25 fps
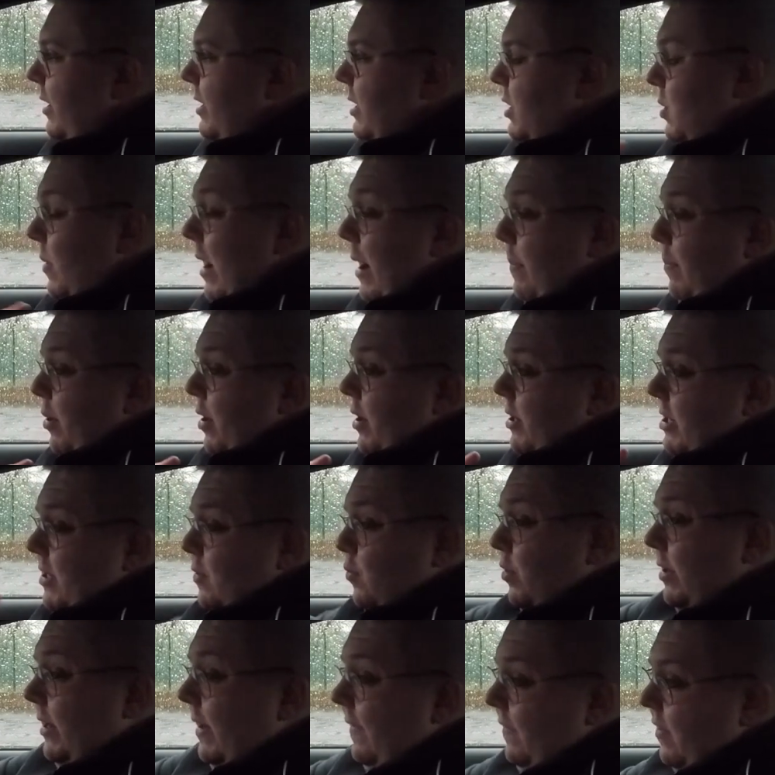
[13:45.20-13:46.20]
so I personally
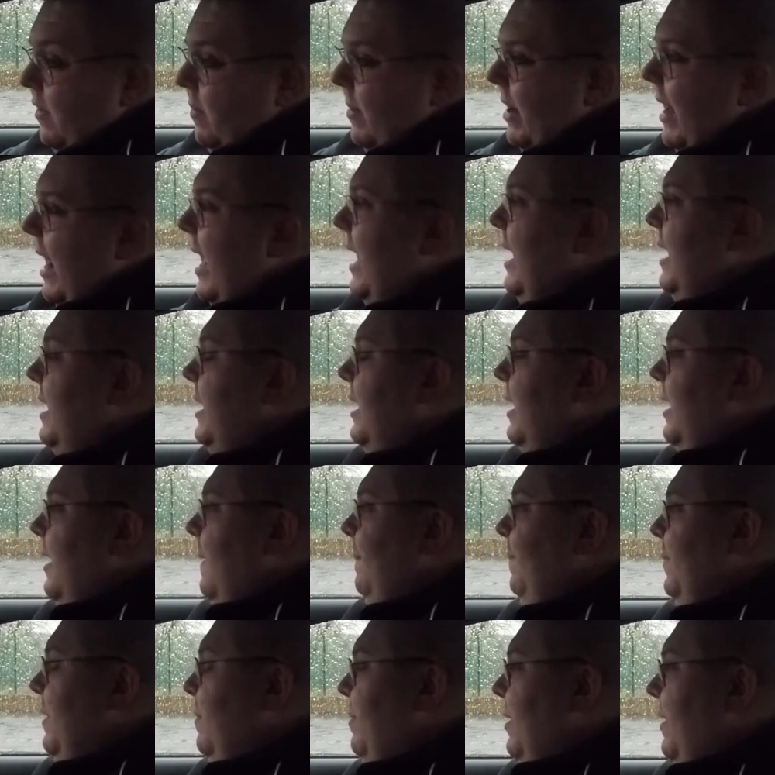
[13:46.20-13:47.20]
would give them an 8.
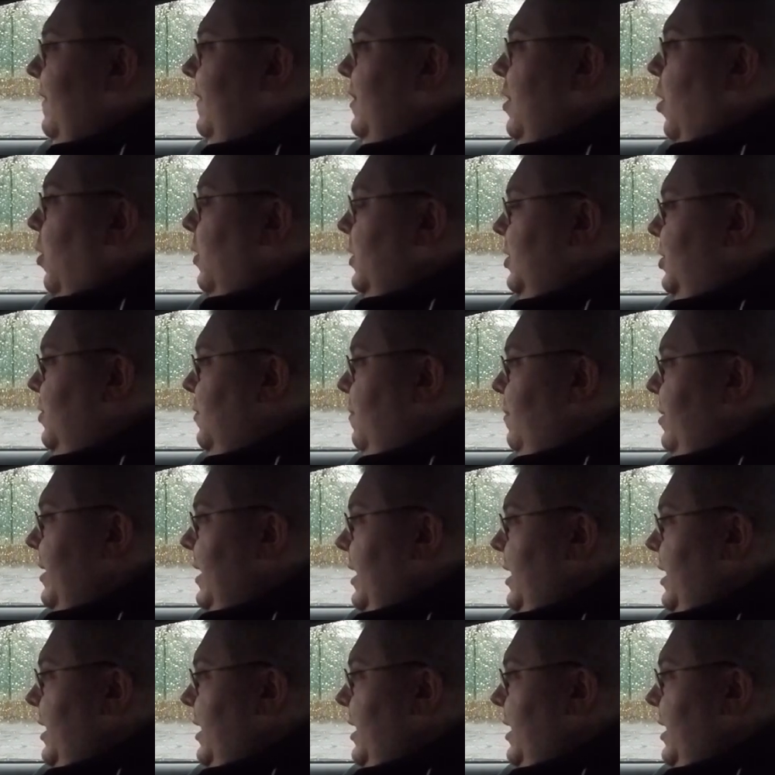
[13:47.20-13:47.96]
But if you're somebody